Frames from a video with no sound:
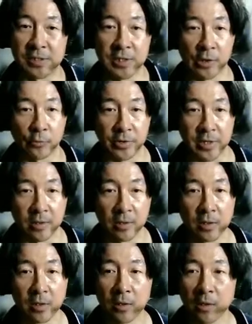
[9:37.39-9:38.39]
Sorry,
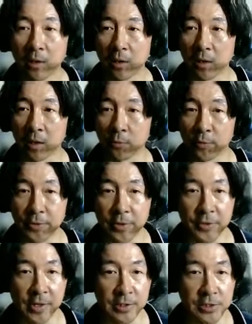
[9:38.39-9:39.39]
I'll let the
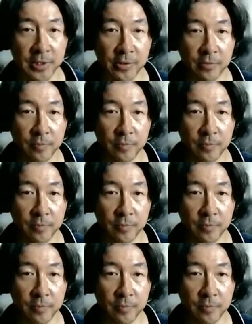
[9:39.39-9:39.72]
thoughts out.